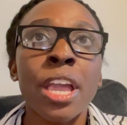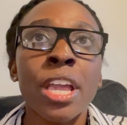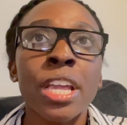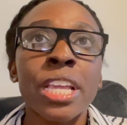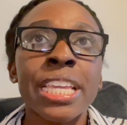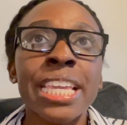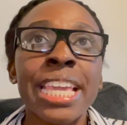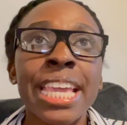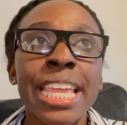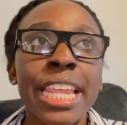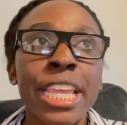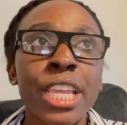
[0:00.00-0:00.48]

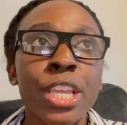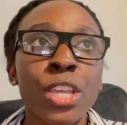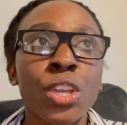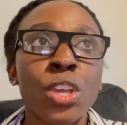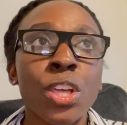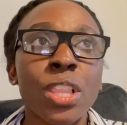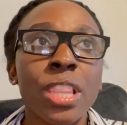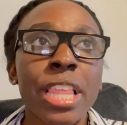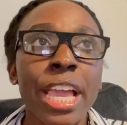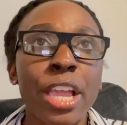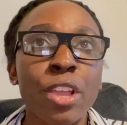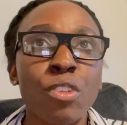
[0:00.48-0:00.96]
getting
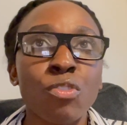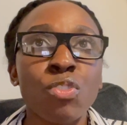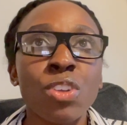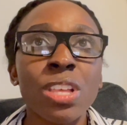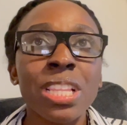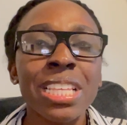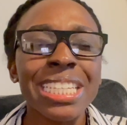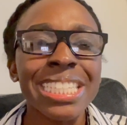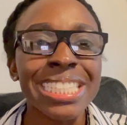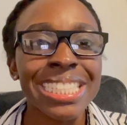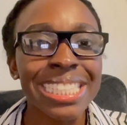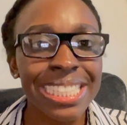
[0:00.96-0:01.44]
like
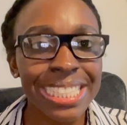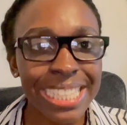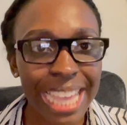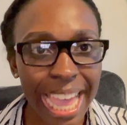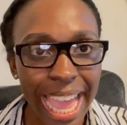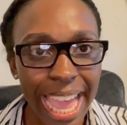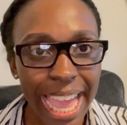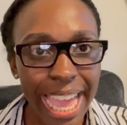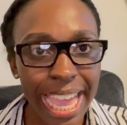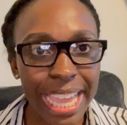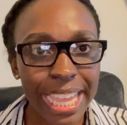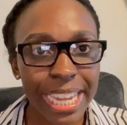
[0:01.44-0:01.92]
really
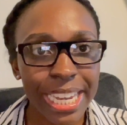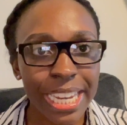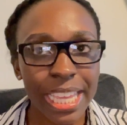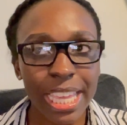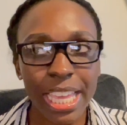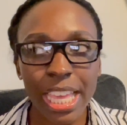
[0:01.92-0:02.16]
sad,